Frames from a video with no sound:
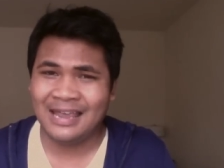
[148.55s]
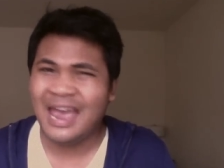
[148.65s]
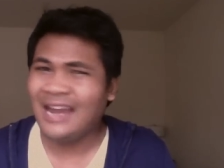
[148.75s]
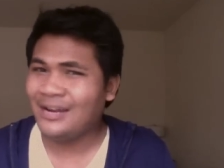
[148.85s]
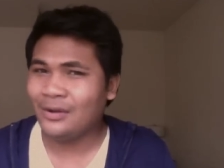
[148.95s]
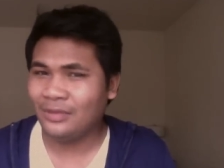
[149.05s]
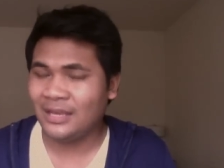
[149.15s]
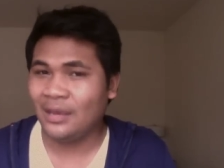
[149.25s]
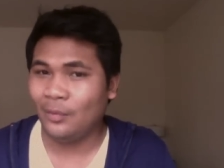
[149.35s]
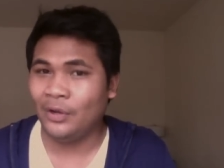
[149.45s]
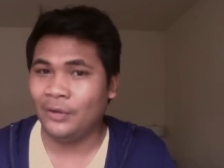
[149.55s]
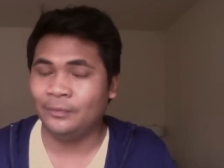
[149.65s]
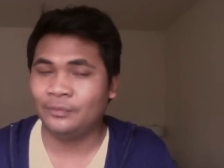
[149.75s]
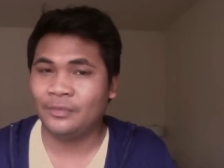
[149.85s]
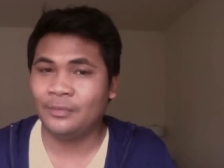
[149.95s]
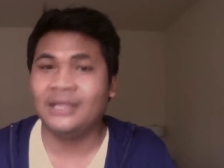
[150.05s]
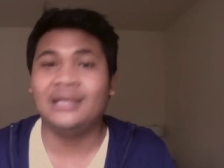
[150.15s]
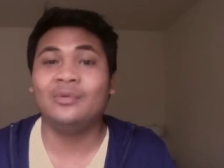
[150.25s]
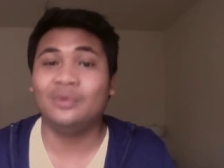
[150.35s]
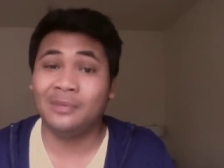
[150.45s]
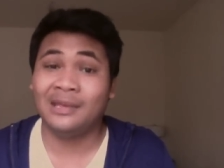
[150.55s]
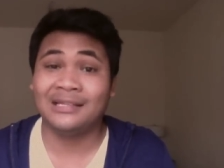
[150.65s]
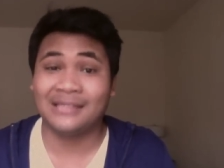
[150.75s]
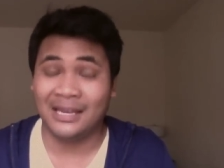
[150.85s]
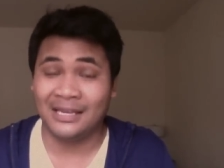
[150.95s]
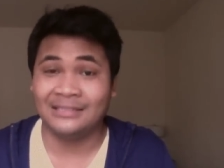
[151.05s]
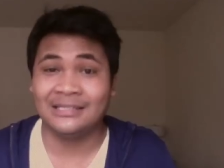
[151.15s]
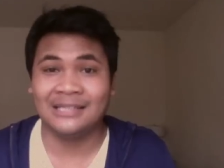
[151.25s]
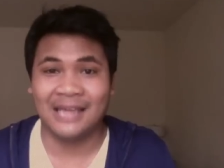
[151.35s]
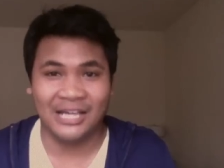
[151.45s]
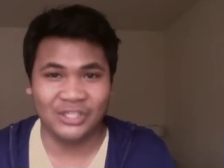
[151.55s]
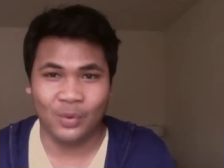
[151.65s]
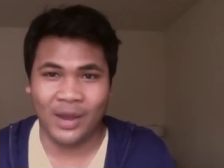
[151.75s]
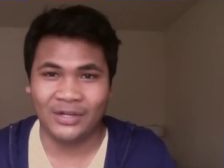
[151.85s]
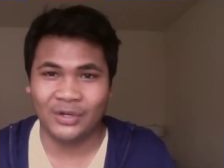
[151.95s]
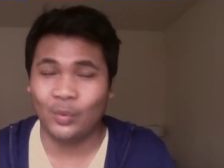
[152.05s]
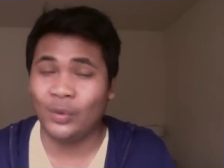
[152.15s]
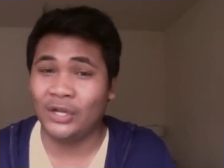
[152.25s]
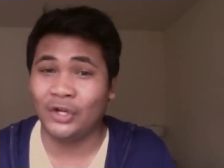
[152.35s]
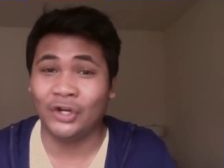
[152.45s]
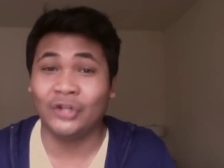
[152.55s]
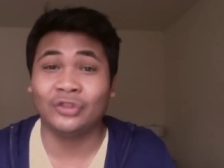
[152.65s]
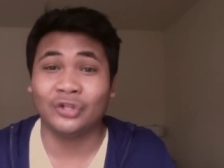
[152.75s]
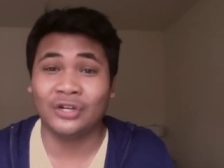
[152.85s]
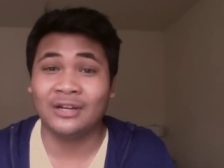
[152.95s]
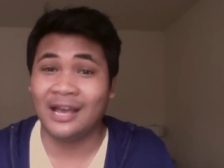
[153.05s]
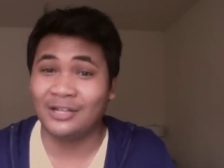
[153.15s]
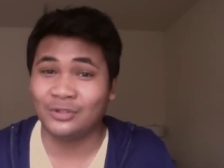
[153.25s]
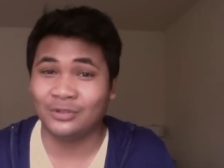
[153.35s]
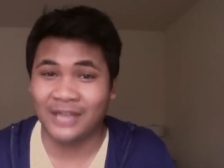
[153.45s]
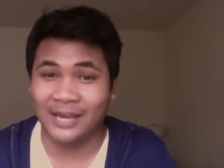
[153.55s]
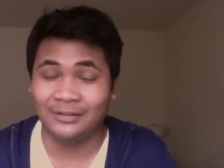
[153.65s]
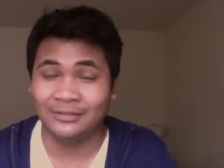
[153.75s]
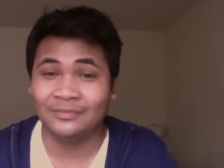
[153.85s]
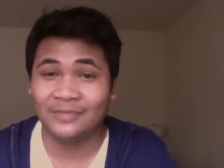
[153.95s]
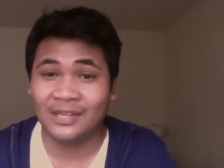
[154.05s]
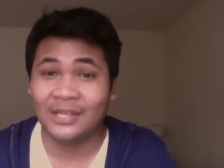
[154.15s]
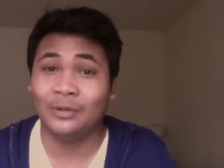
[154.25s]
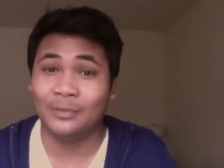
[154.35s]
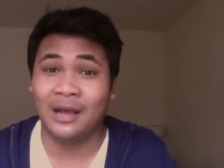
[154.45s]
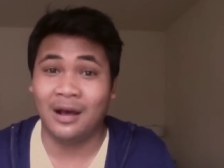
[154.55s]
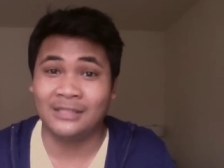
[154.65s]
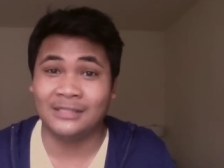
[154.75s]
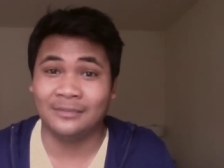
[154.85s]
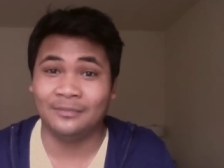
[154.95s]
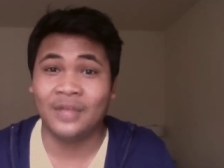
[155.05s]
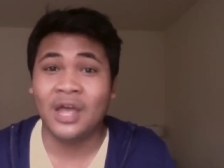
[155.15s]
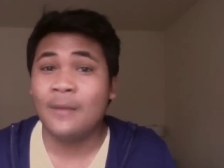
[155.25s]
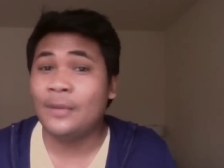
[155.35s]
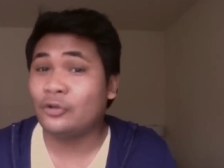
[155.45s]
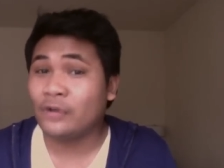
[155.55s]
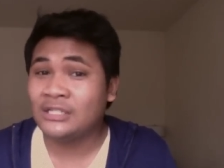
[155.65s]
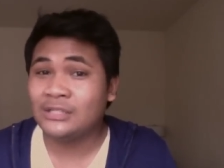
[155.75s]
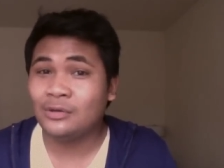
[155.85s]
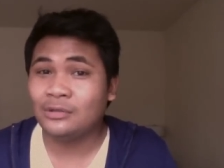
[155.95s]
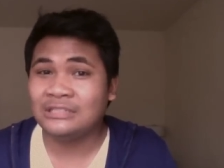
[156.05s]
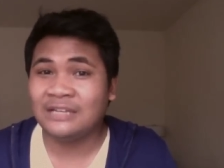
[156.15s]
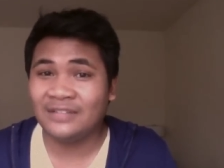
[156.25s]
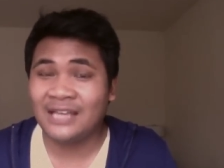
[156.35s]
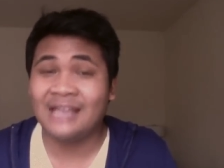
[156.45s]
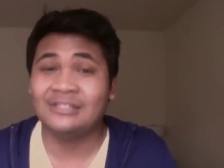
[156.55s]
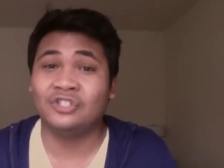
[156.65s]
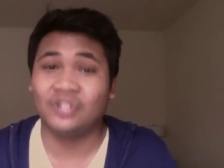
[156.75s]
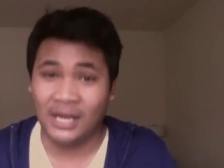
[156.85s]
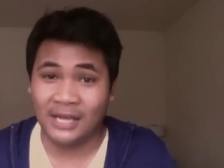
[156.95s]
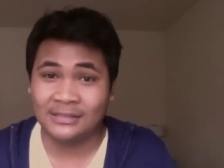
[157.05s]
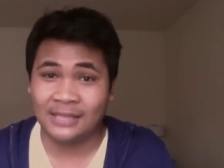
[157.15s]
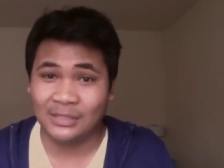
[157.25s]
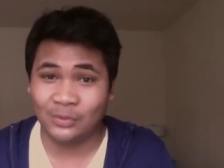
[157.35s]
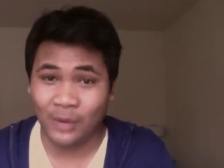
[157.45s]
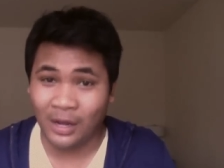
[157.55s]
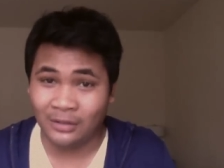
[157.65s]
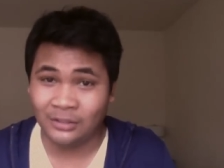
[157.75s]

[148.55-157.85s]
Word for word: And I don't think it will. But it would be exciting to see Ashley Wagner win her third national title. It'll be awesome. But Gracie Gold definitely has a chance as well.